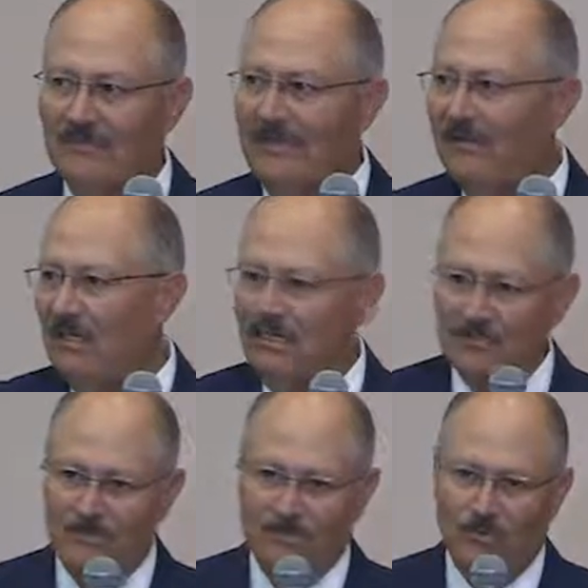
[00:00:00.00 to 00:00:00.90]
county
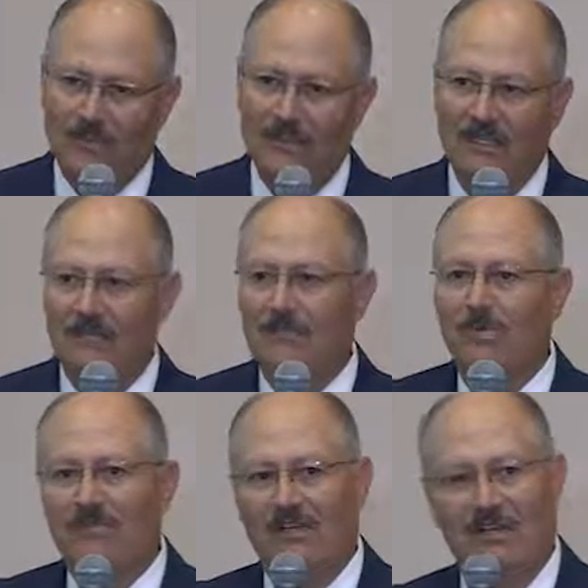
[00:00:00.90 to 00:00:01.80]
hospitals one thing,
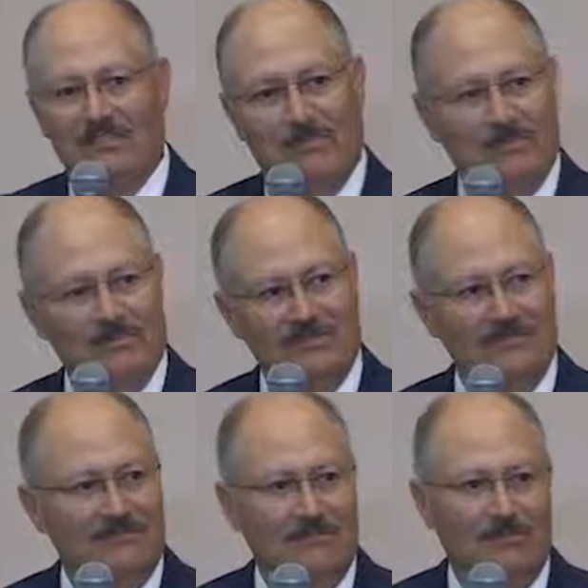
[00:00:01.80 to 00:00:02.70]
private hospitals,
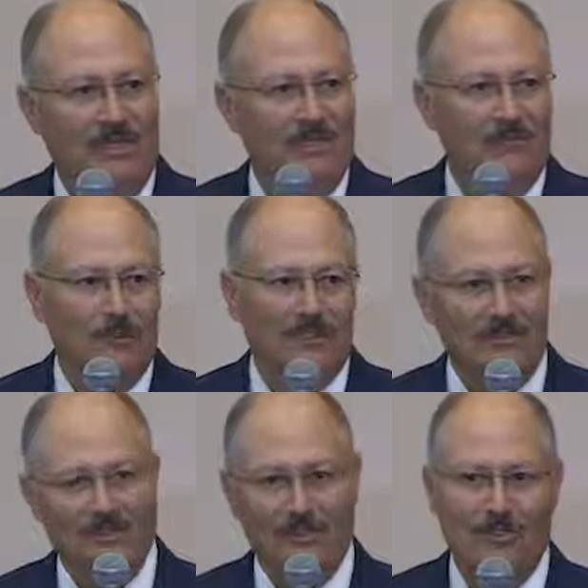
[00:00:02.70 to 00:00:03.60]
depending on what
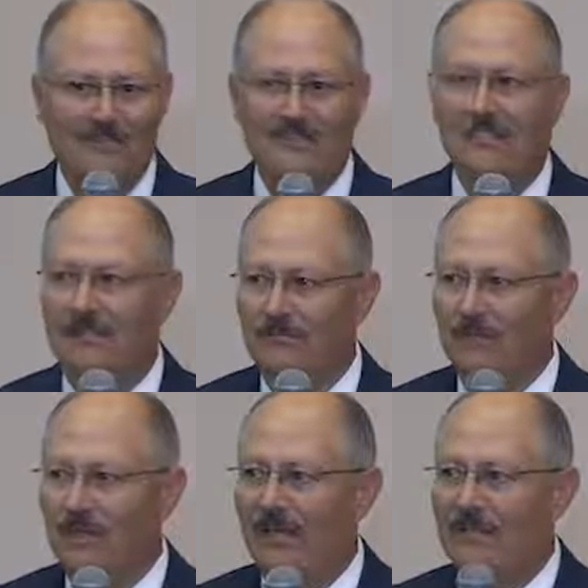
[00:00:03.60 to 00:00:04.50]
their attorneys tell them,
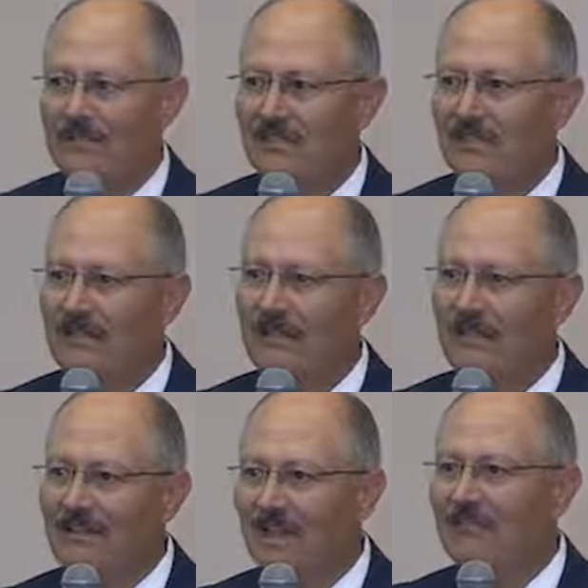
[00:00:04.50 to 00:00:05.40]
quite honestly,
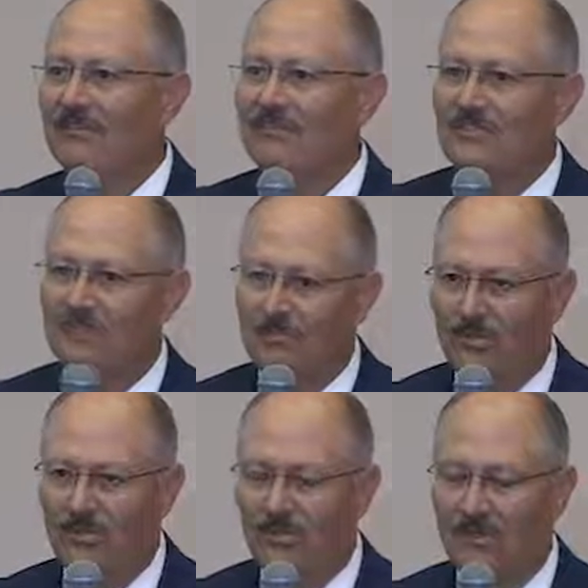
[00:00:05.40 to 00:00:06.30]
they have a different set of
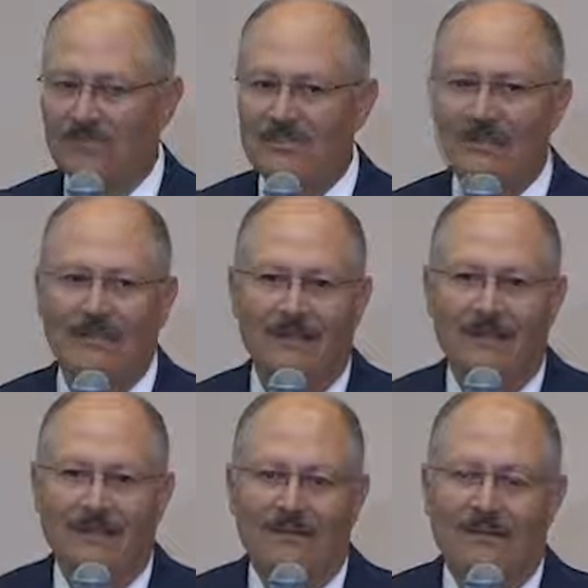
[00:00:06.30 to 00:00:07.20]
protocols.
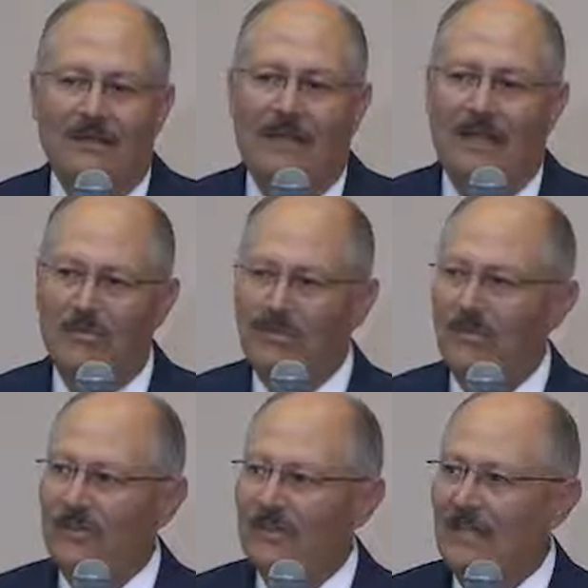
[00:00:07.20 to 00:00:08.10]
A lot of
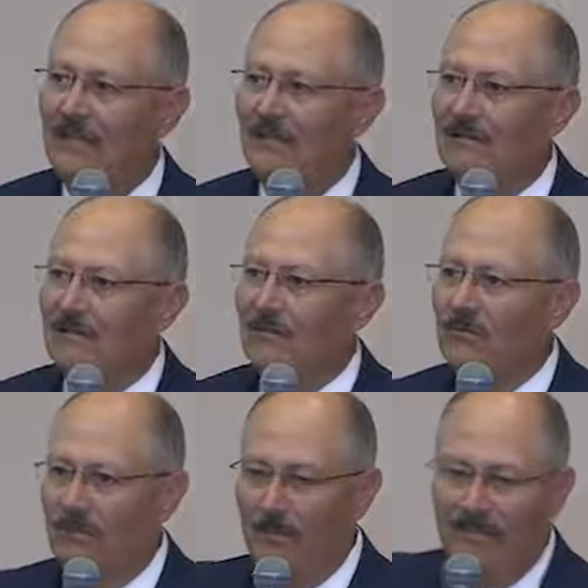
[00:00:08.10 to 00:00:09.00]
people think that
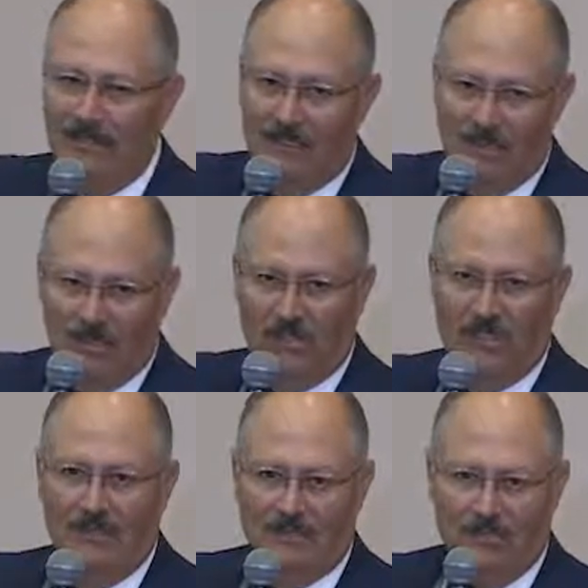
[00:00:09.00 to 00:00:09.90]
where the mandated part
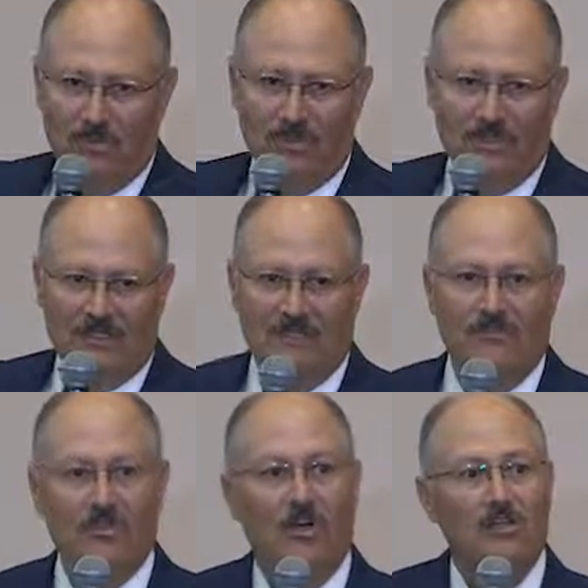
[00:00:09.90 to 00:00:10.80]
becomes important is
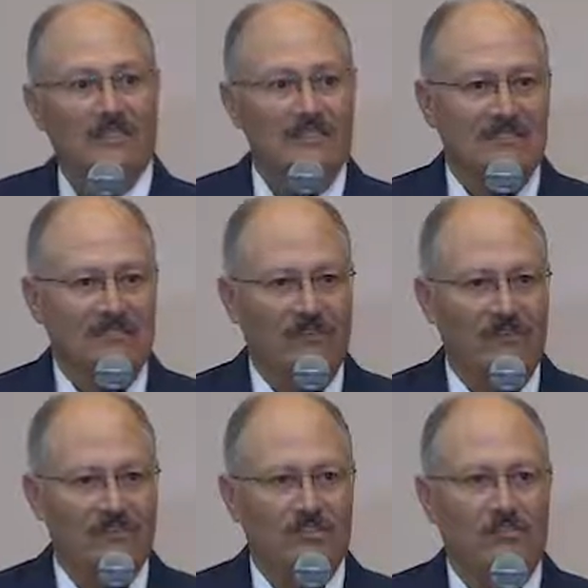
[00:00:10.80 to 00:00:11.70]
if you call
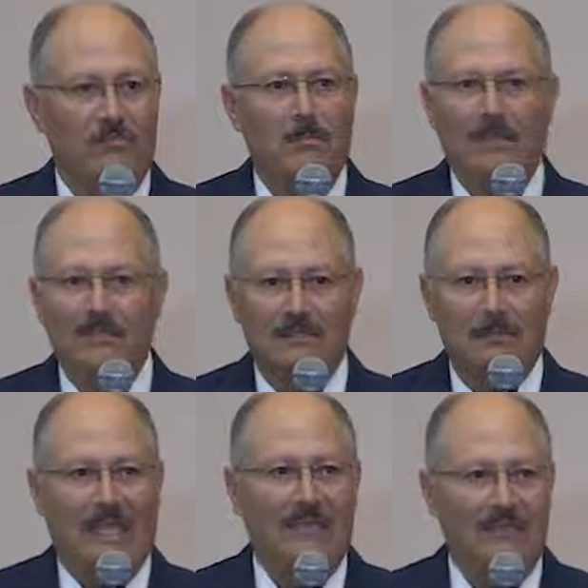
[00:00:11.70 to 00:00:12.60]
DCFS, you've met the
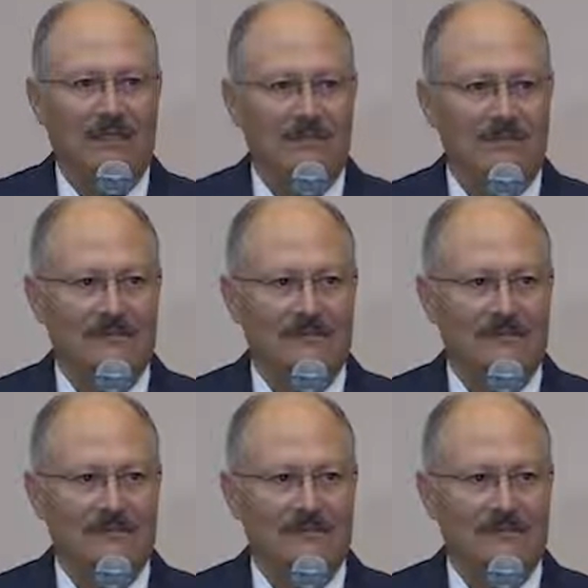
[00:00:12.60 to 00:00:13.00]
mandate.